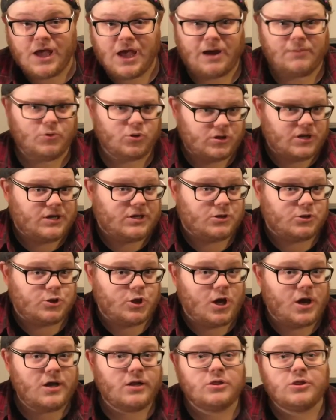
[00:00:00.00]
I'm not a little
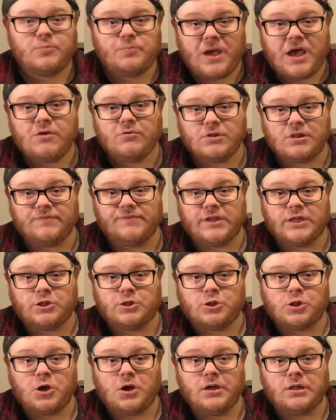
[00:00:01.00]
child, the parent of a
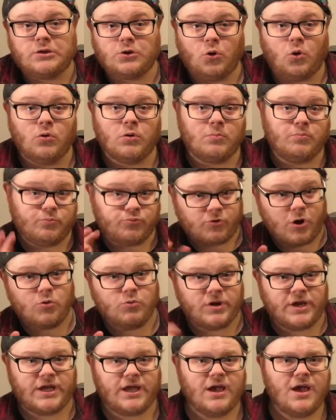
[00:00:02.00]
little child, or a brony.